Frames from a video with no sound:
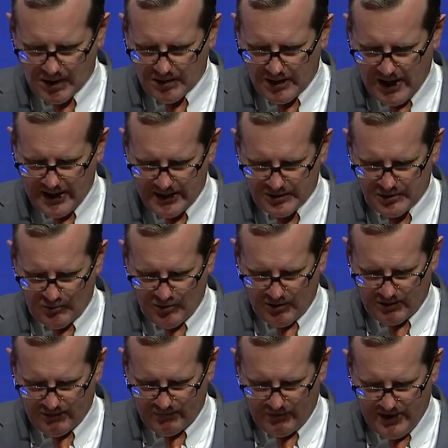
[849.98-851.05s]
God has a
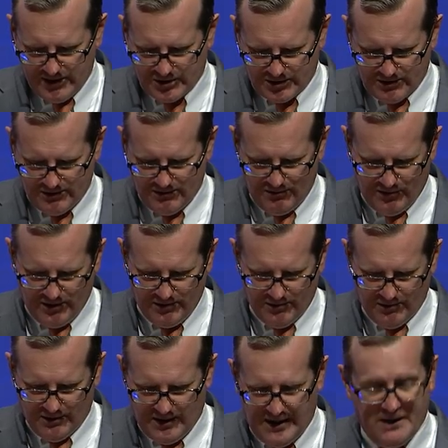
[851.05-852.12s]
work of grace to do in
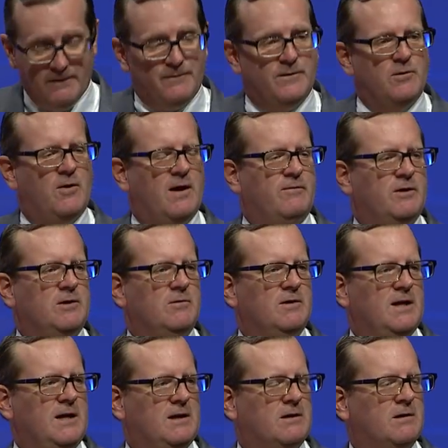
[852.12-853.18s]
your life. You have a
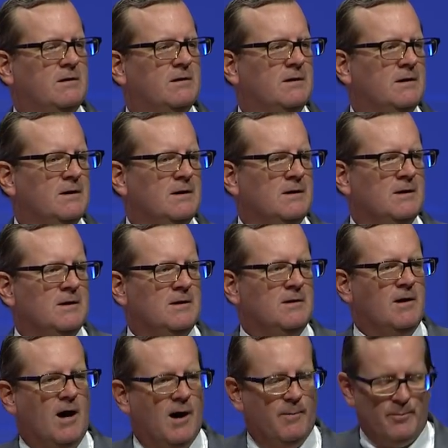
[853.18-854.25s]
unique
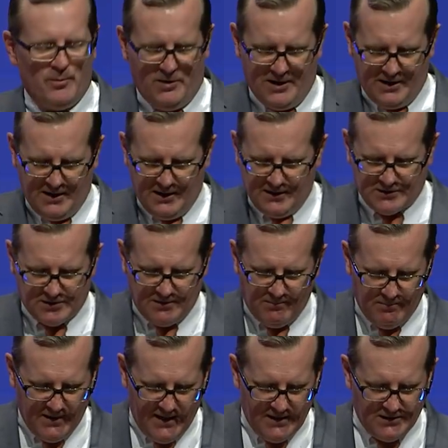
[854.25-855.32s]
upbringing. It's an
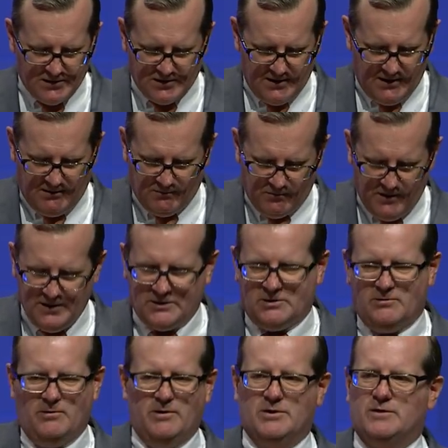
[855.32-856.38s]
amazing
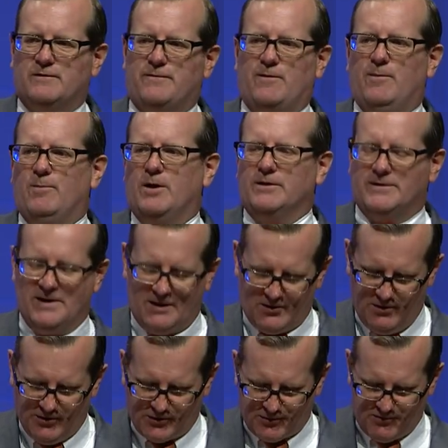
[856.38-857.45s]
resource for
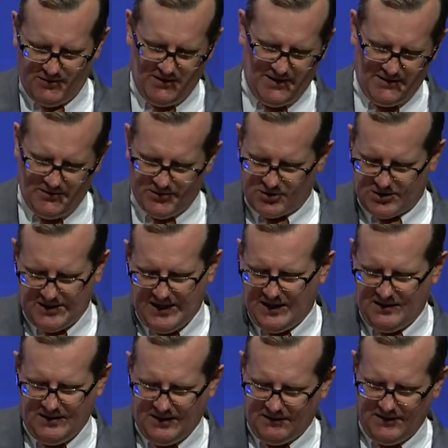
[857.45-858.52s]
multicultural
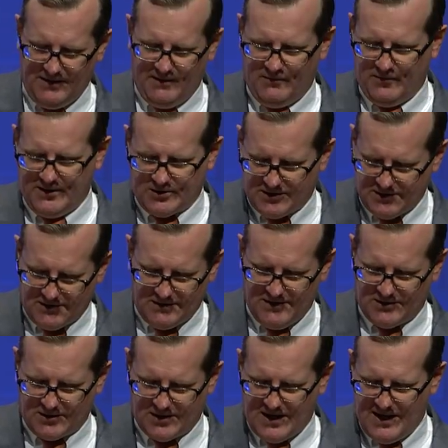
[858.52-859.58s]
understanding that enriches
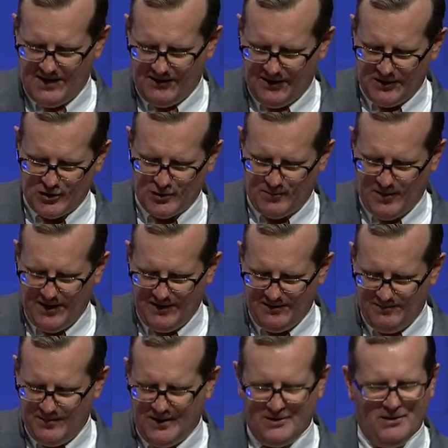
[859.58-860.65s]
this college,
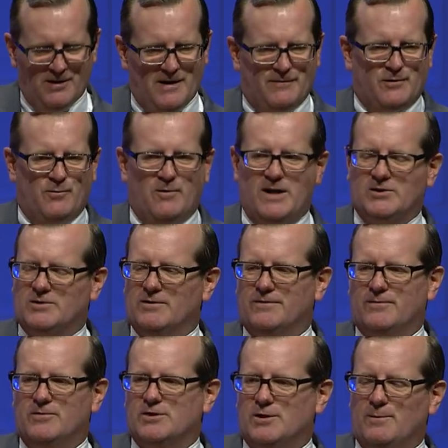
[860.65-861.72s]
but, but you'll have to wrestle
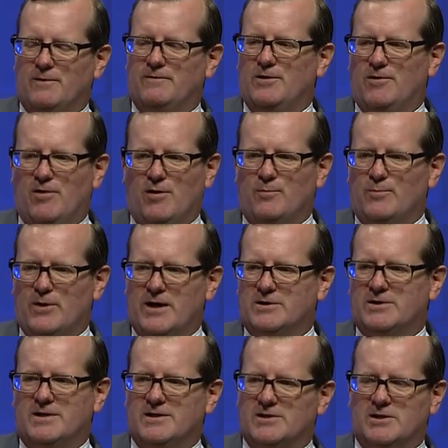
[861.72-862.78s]
through some of your own
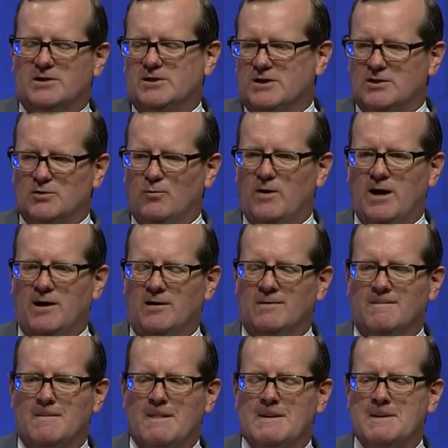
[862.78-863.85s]
prejudices as
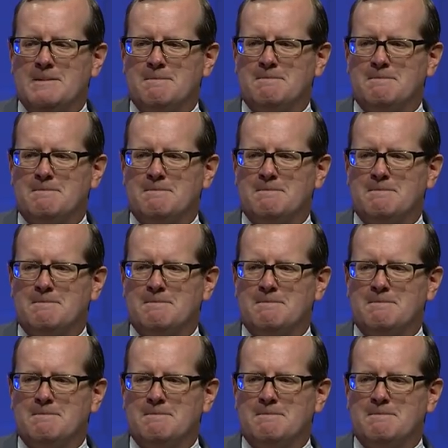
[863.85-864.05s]
well.